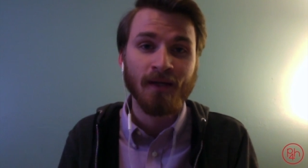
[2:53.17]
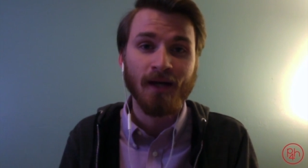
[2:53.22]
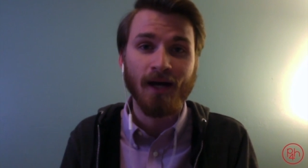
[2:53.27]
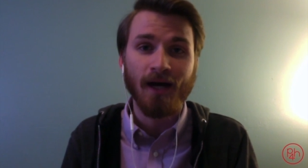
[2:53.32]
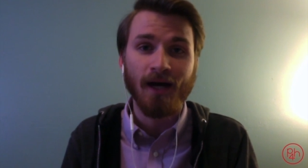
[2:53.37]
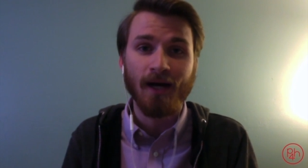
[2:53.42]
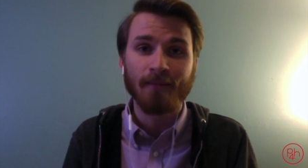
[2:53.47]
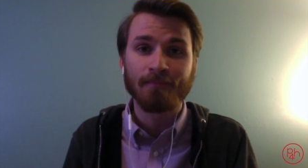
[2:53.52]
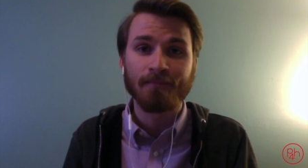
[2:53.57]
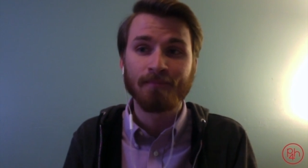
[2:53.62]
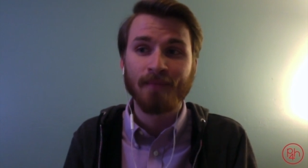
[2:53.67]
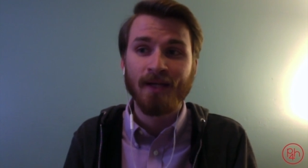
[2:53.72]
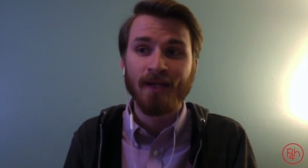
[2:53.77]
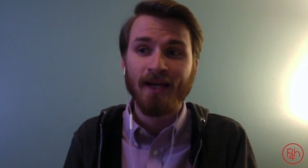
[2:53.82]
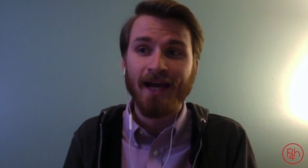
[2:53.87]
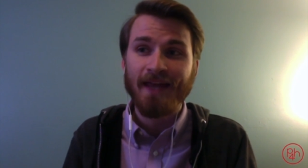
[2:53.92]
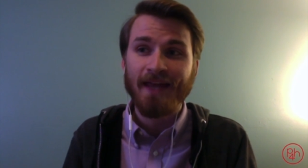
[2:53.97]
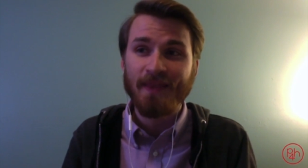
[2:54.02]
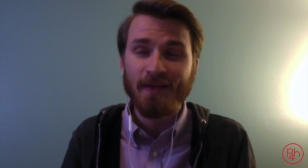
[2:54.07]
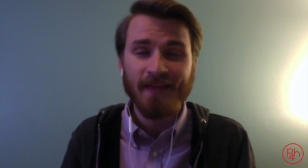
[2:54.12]

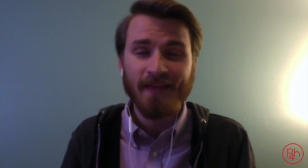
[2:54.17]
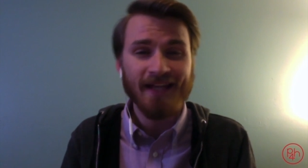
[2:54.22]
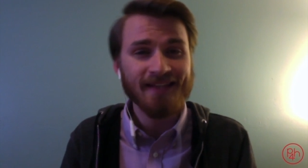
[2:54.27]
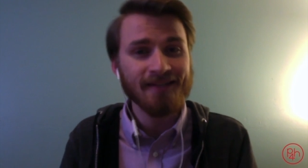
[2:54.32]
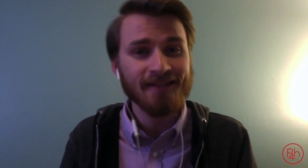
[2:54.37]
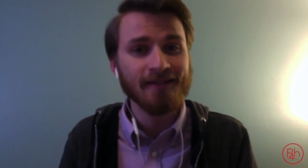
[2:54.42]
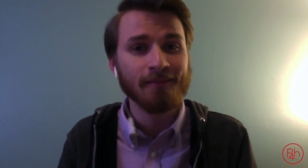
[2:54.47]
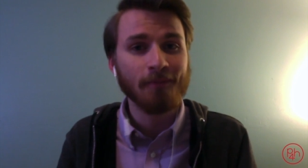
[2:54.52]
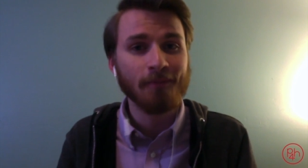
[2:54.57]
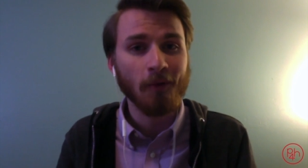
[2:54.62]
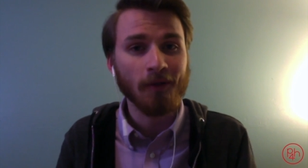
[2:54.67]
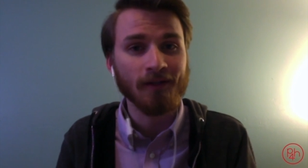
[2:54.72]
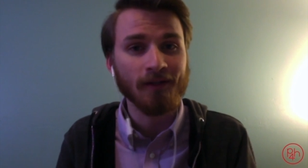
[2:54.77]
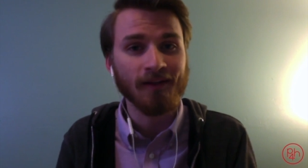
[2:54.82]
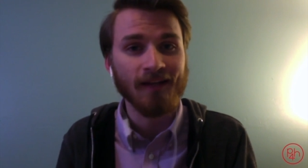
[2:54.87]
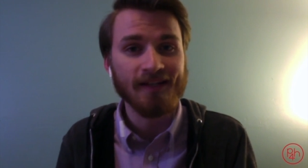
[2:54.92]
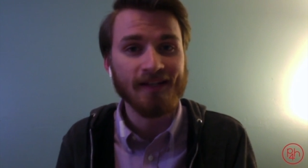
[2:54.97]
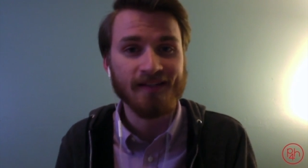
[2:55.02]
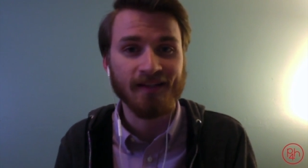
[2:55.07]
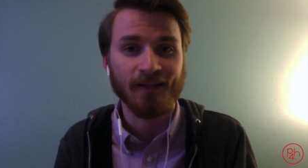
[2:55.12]
And that's an
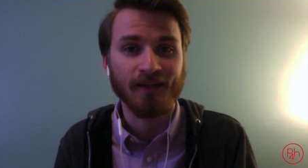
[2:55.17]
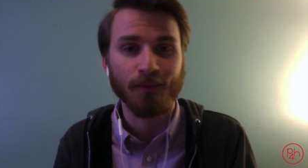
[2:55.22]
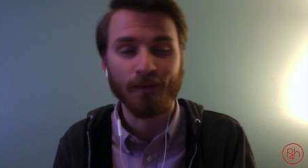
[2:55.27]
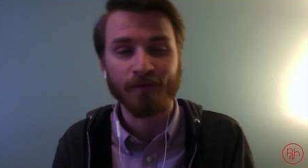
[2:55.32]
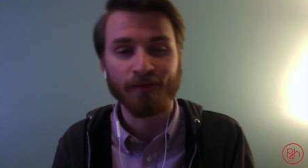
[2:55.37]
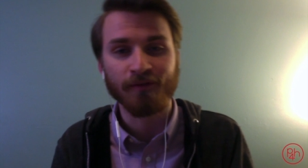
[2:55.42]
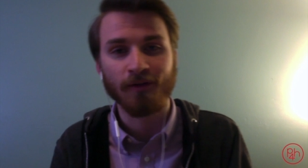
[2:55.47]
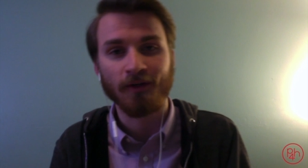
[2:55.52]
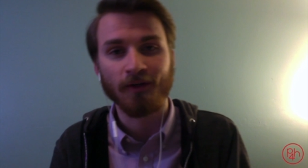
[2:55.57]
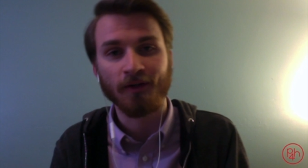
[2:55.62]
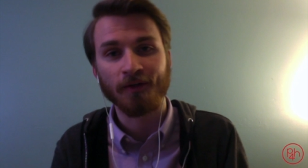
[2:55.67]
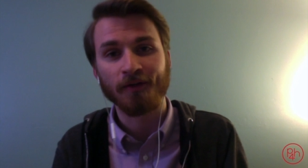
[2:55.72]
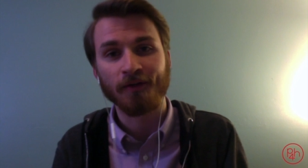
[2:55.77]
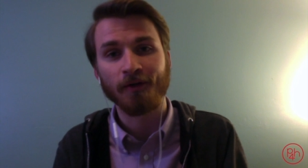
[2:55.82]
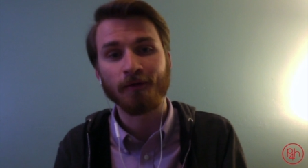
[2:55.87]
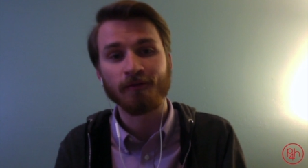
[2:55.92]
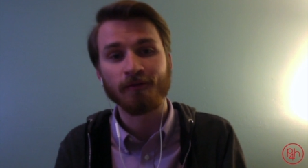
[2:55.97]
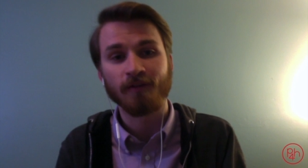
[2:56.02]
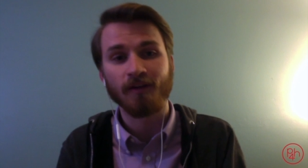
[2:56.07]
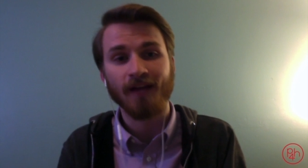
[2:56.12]
important lesson that we've learned
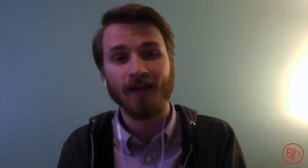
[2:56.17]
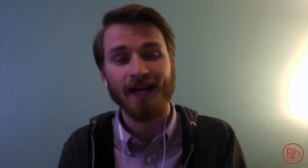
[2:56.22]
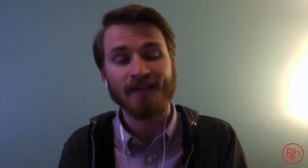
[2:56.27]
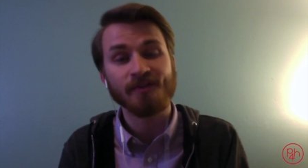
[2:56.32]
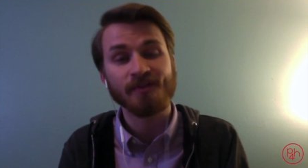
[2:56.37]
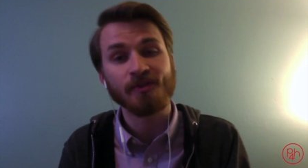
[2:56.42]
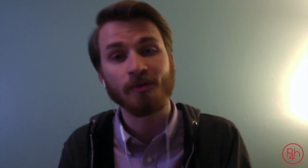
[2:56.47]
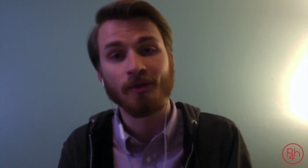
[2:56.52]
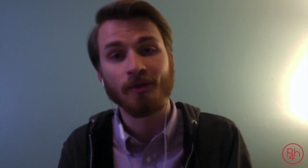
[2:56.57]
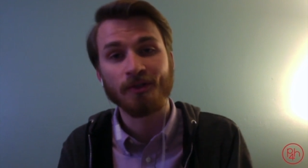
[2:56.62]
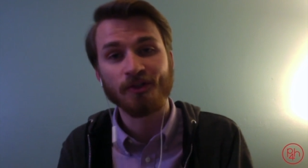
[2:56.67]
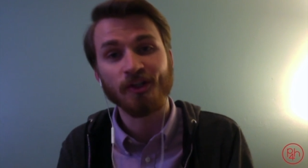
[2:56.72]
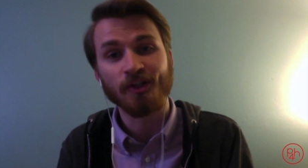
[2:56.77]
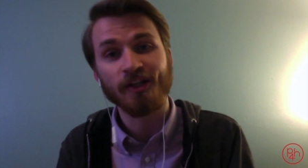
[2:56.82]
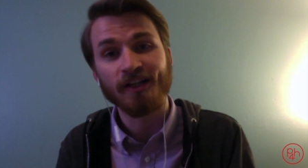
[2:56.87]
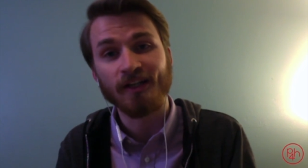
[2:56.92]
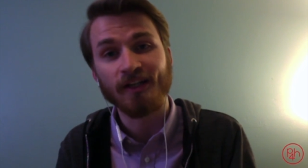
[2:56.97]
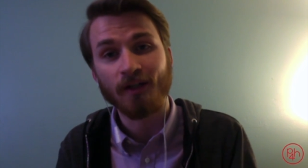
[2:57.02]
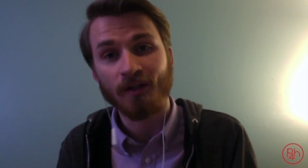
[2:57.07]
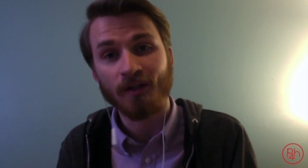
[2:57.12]
over the last
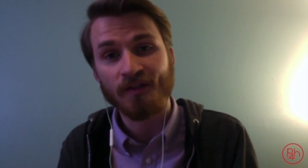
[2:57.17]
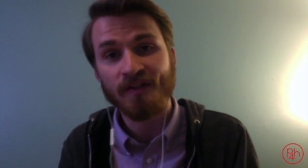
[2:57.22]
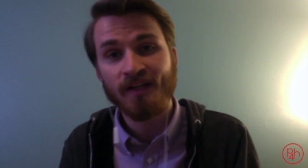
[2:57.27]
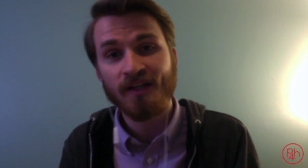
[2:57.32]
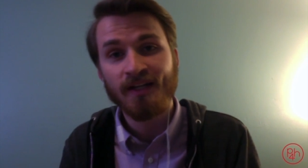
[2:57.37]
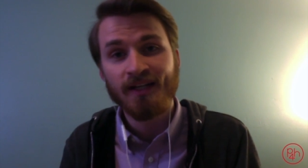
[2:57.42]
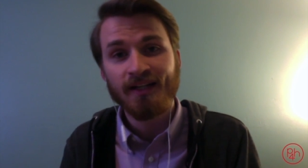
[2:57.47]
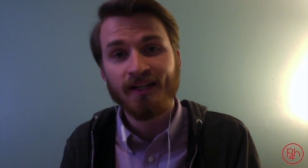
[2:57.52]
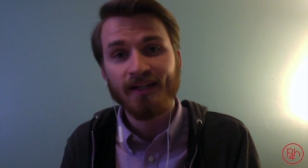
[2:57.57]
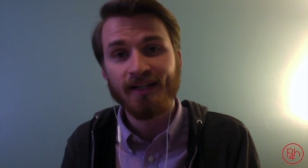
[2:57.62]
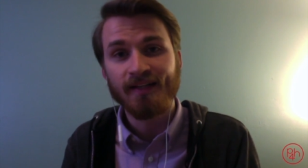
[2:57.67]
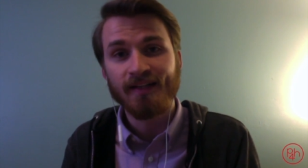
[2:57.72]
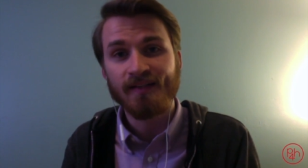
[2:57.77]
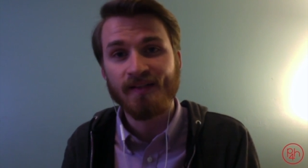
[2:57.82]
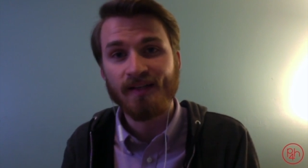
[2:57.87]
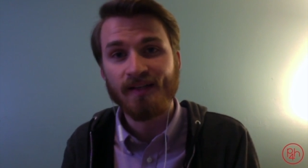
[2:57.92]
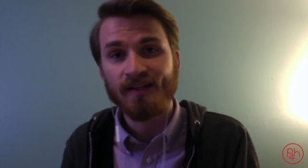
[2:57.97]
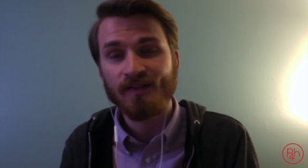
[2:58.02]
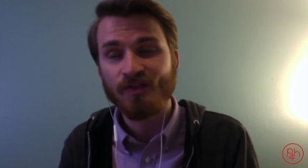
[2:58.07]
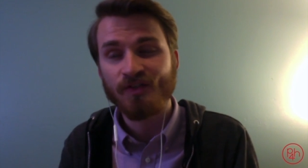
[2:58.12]
200 years
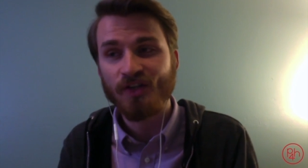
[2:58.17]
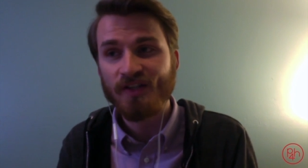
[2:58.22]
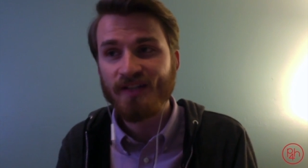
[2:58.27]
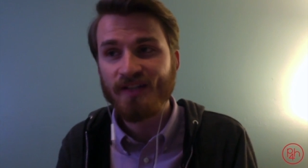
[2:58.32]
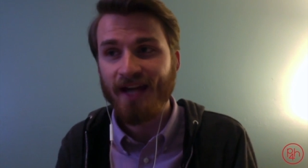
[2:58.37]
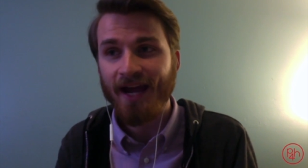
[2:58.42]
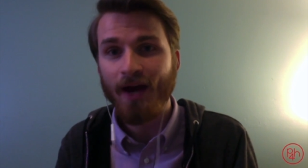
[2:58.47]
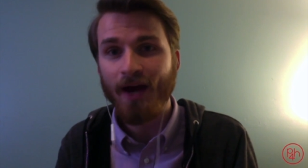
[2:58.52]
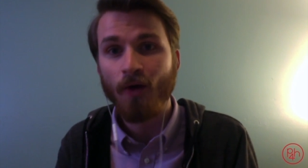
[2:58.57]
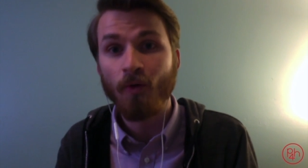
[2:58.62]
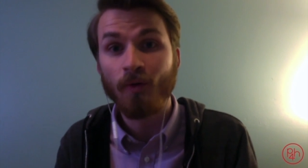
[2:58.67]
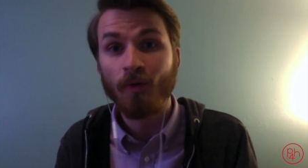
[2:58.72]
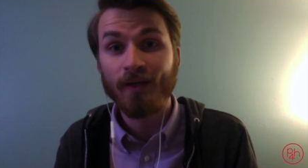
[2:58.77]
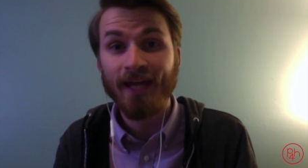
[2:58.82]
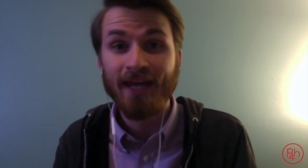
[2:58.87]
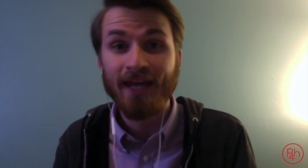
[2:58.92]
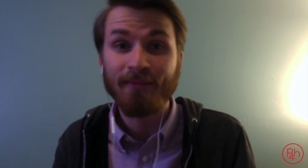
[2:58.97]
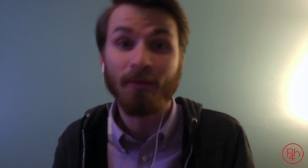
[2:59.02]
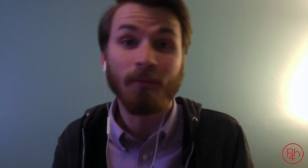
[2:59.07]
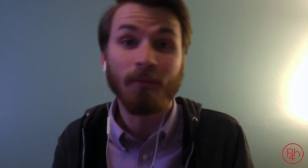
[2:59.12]
is just how
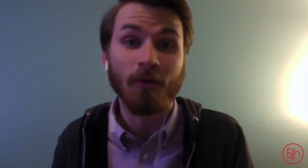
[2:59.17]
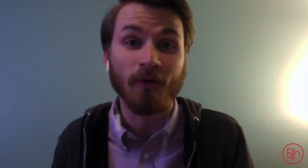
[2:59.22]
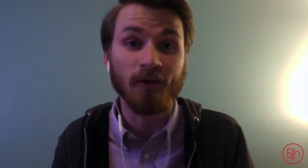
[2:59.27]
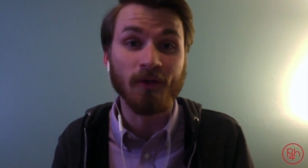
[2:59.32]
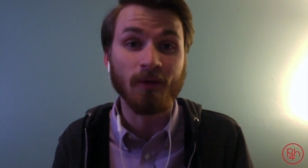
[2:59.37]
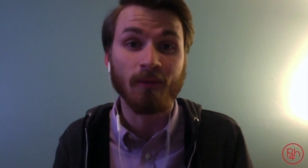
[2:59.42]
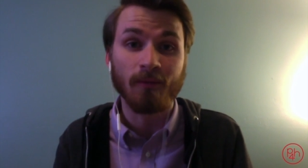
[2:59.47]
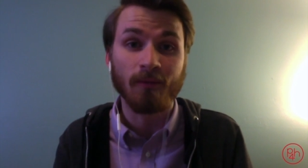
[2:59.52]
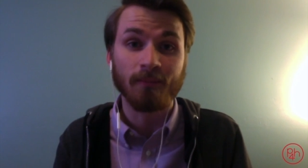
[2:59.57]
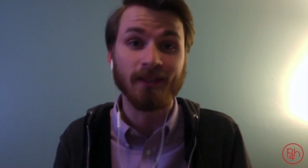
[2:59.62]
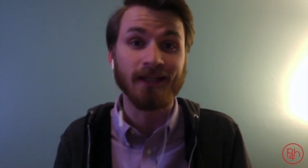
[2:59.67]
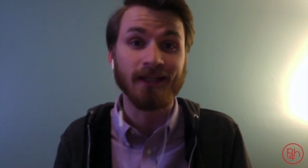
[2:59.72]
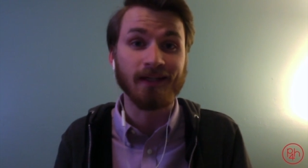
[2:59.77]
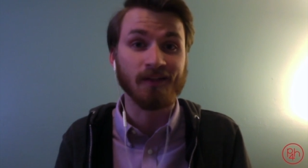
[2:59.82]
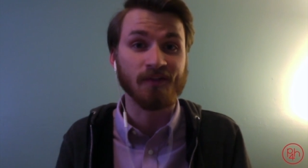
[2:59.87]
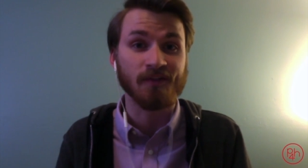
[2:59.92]
capable human beings